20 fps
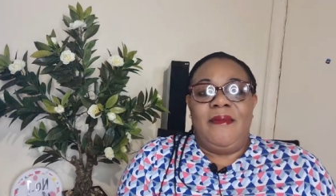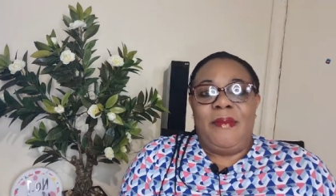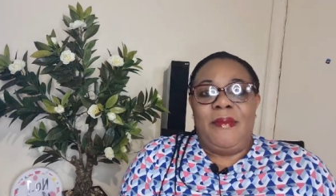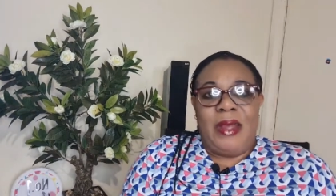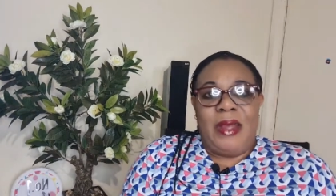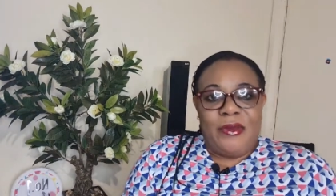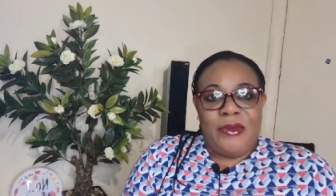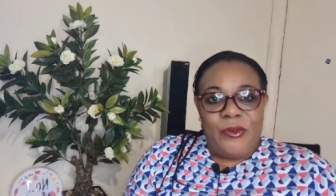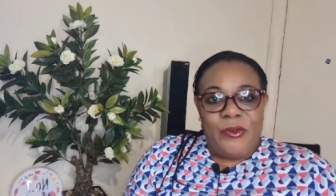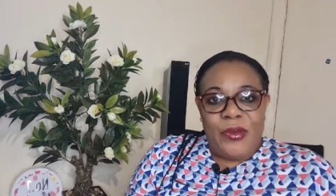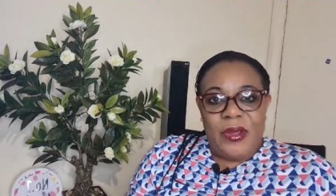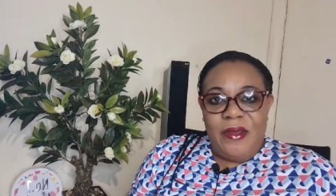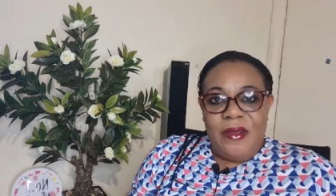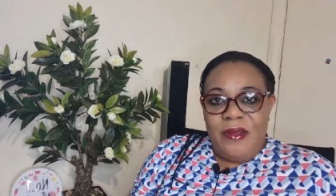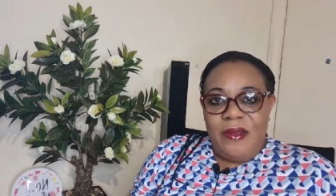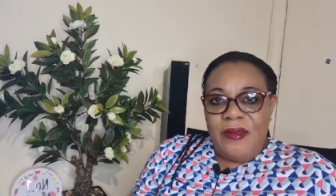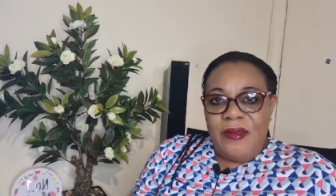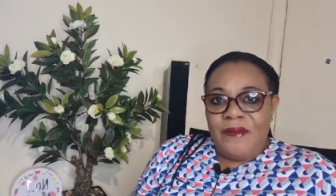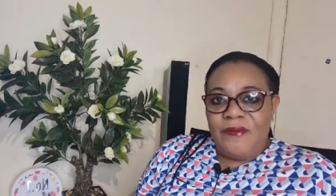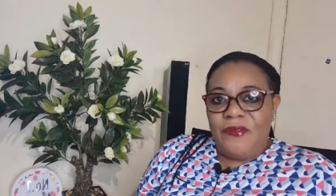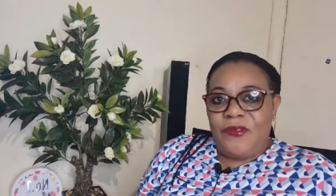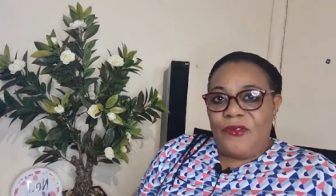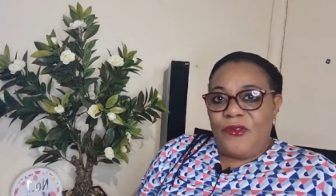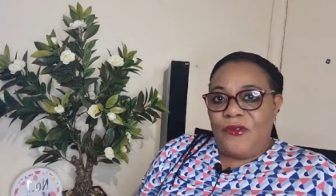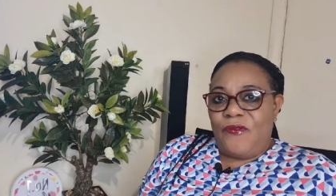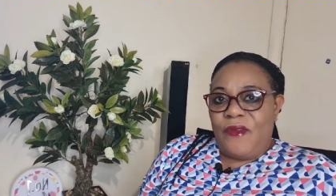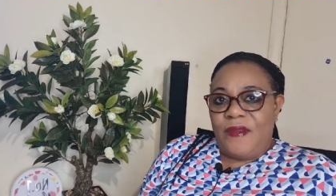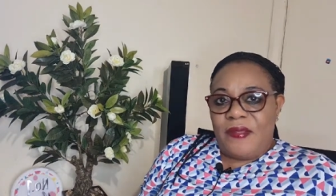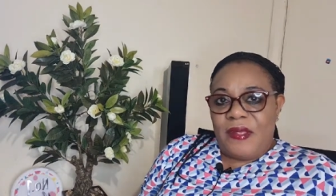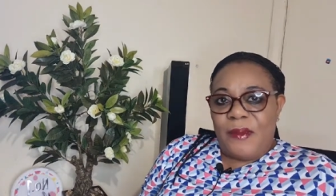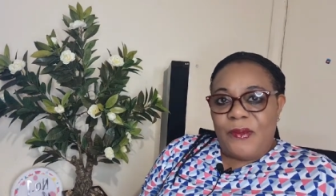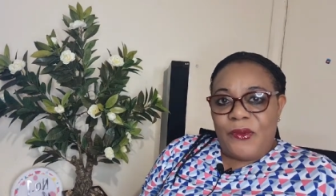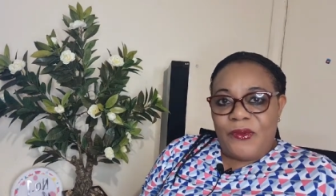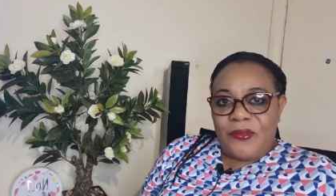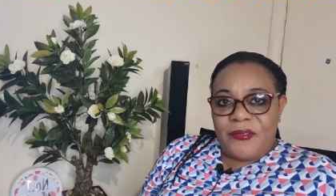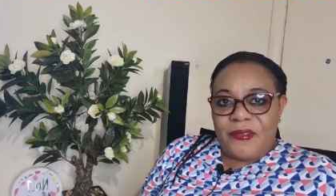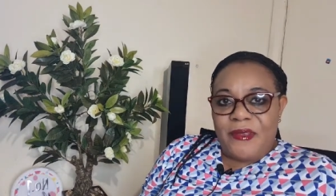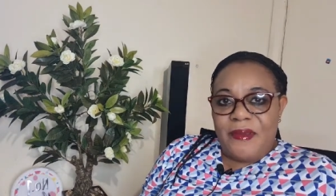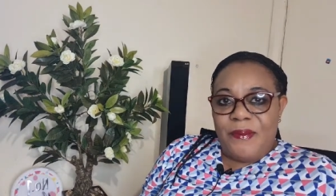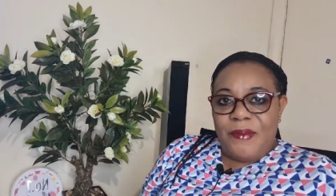By the way, if it's your first time or
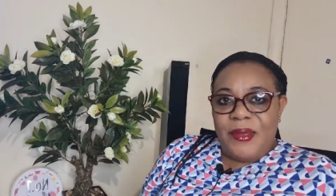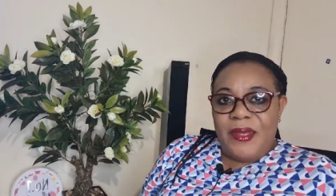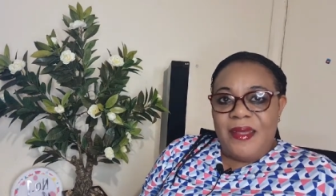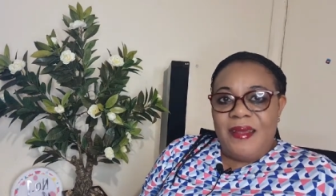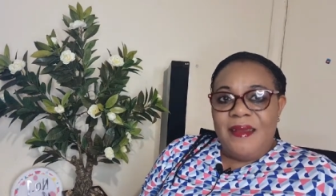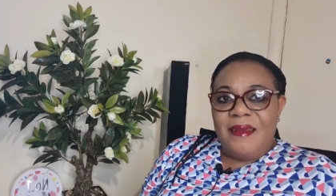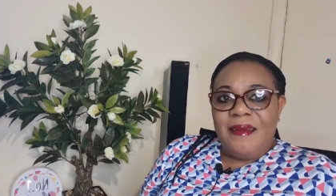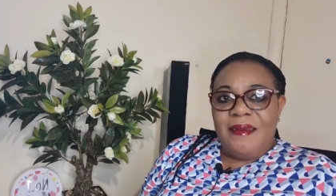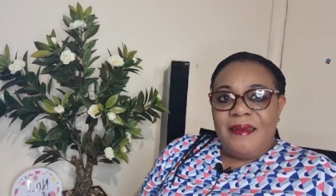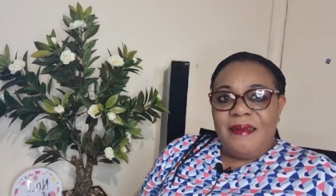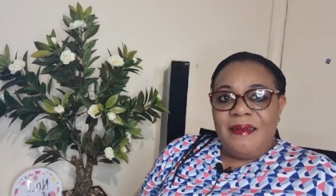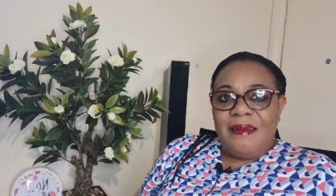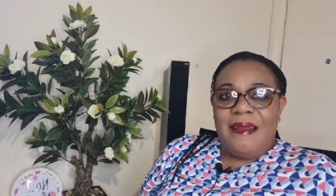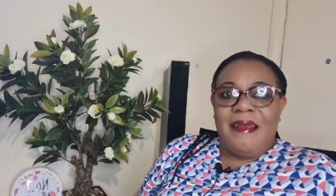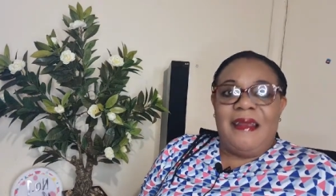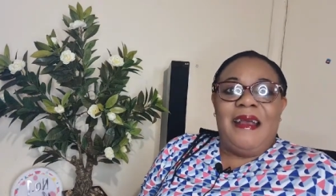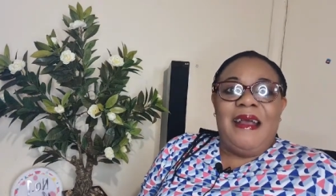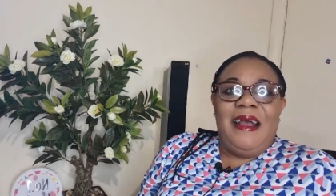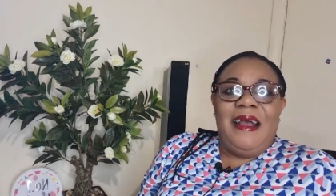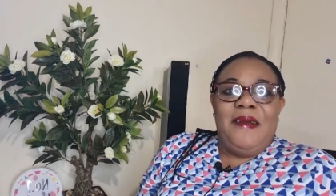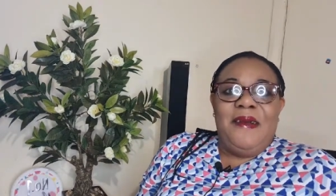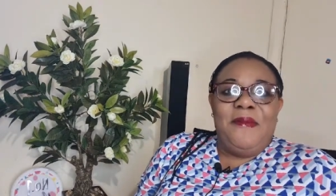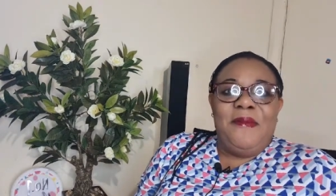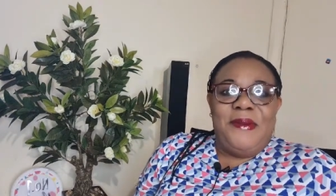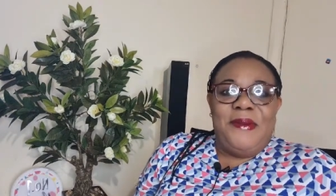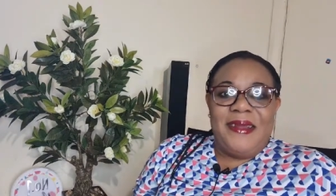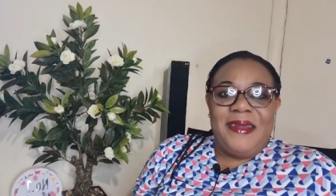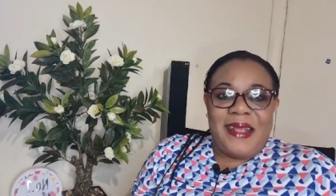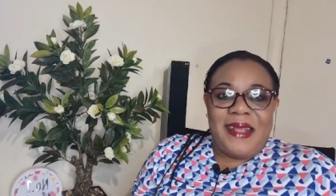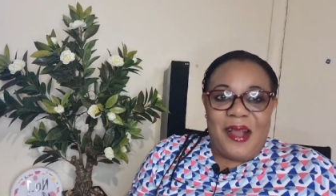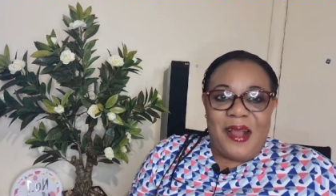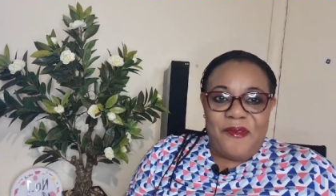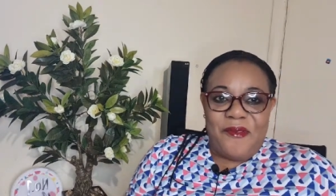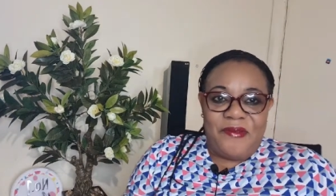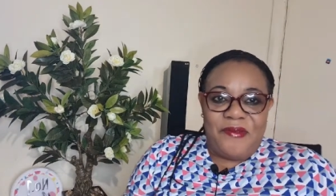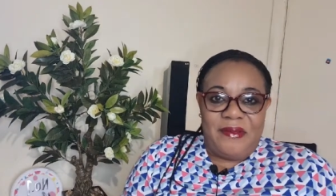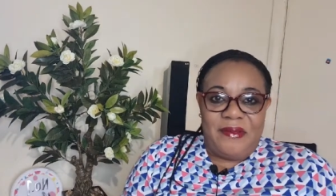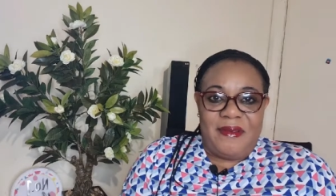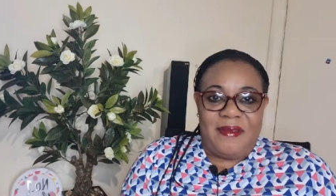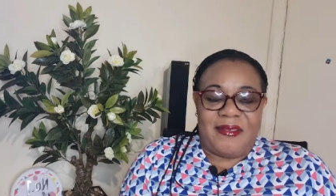see me, Monica, I'm
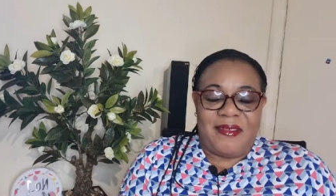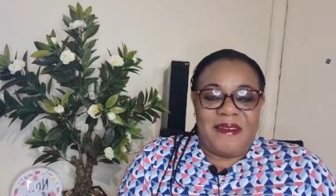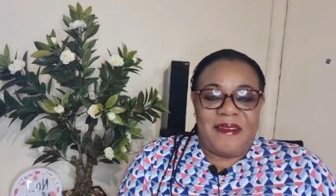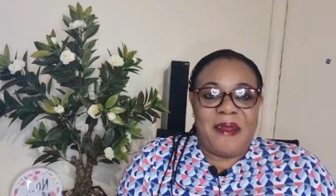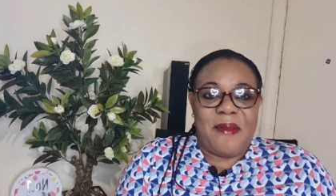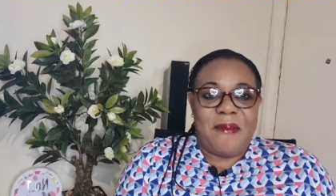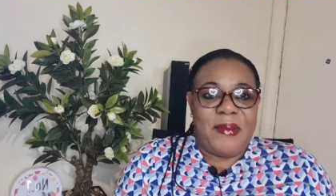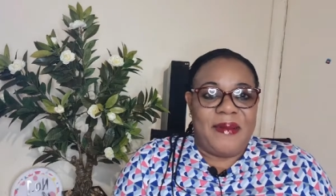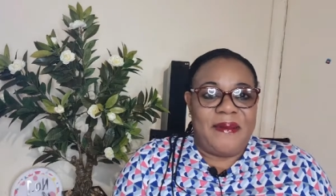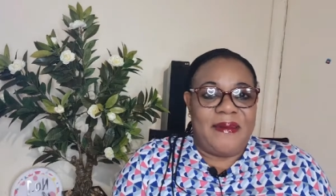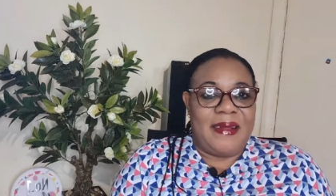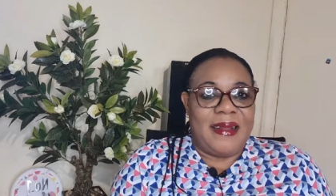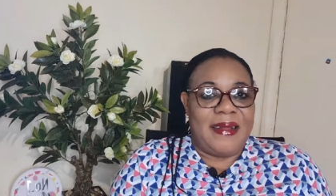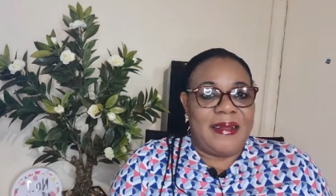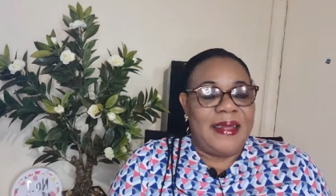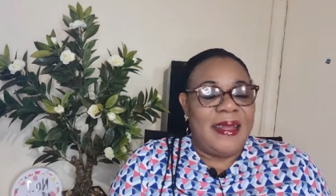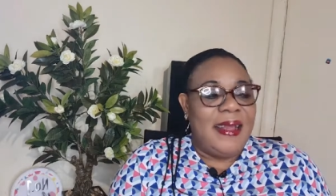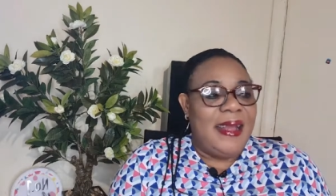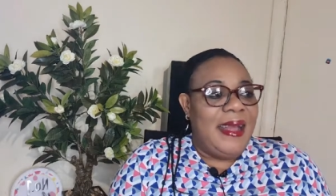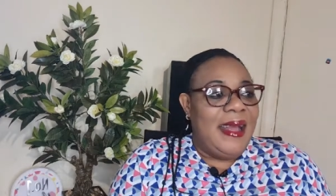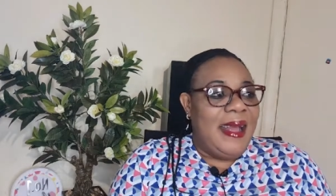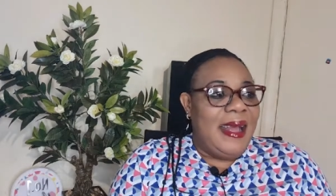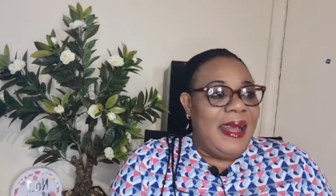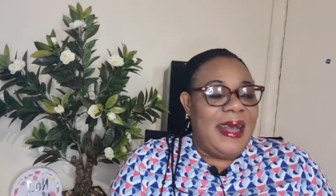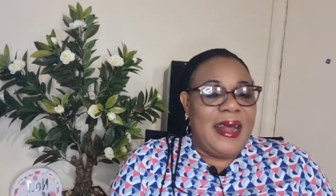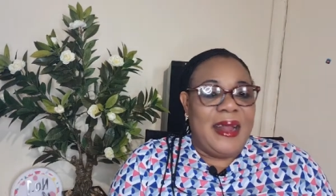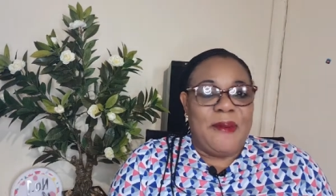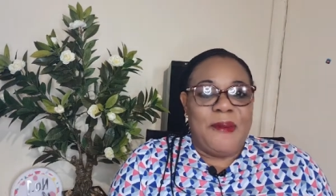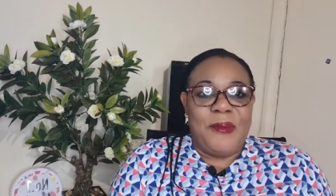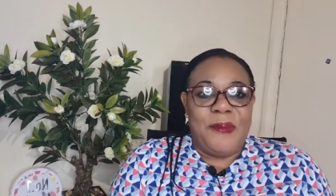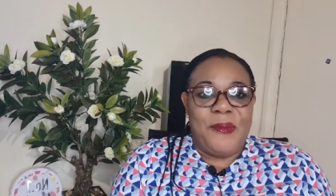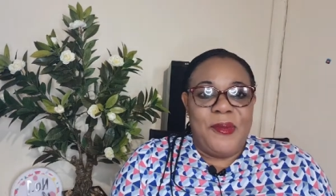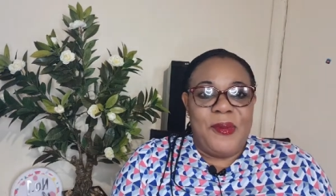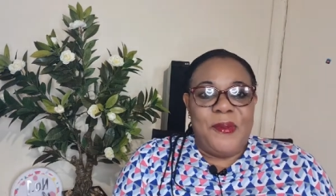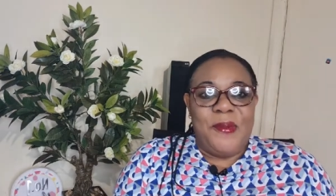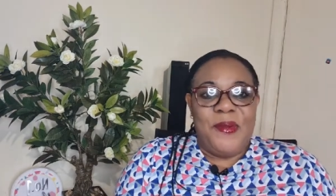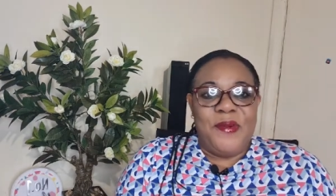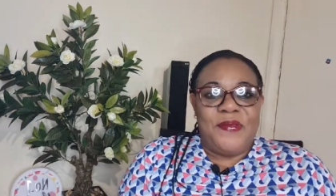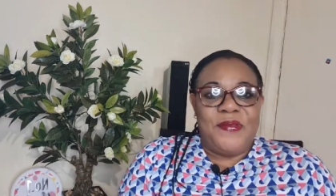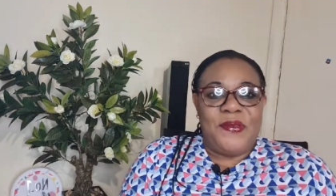very sorry about that. I'm a
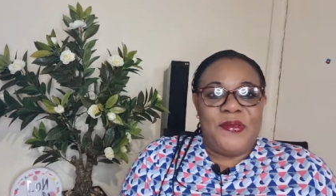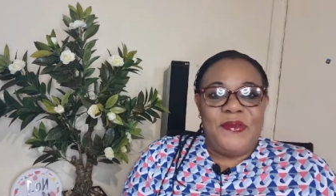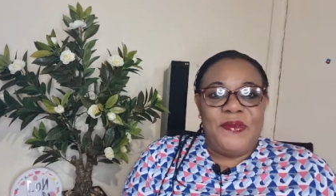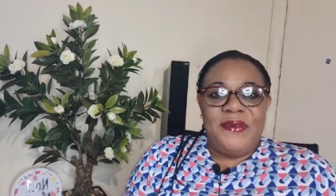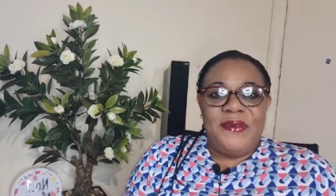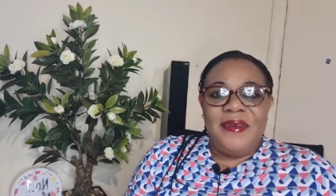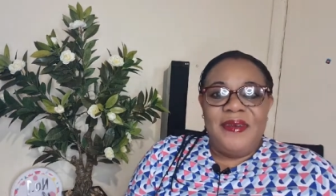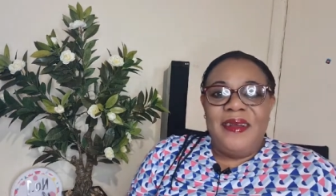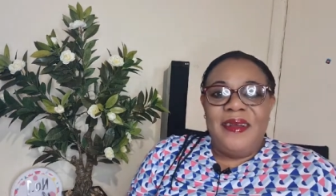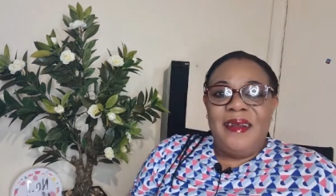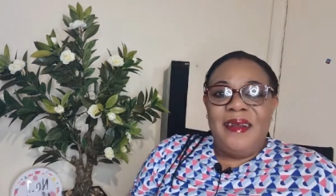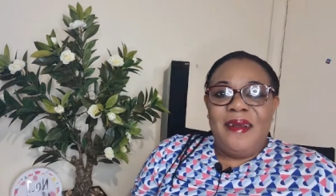mom of two.